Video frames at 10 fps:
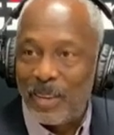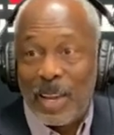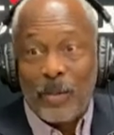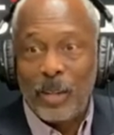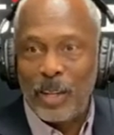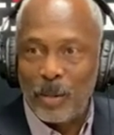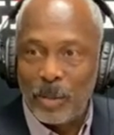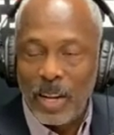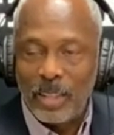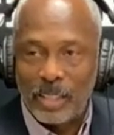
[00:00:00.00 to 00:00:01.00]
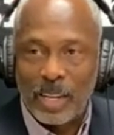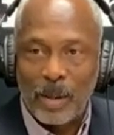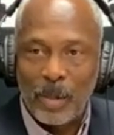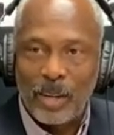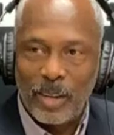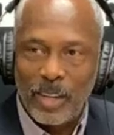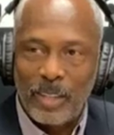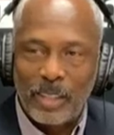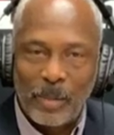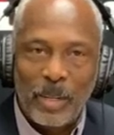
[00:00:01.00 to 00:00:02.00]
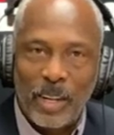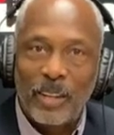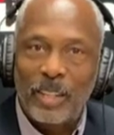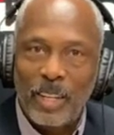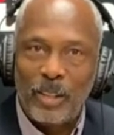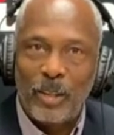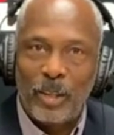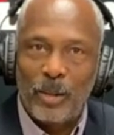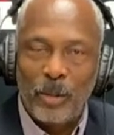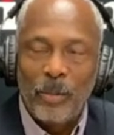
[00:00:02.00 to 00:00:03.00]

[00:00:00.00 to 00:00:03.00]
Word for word: you can't really complain. It's a lot better than some of the other things you could do.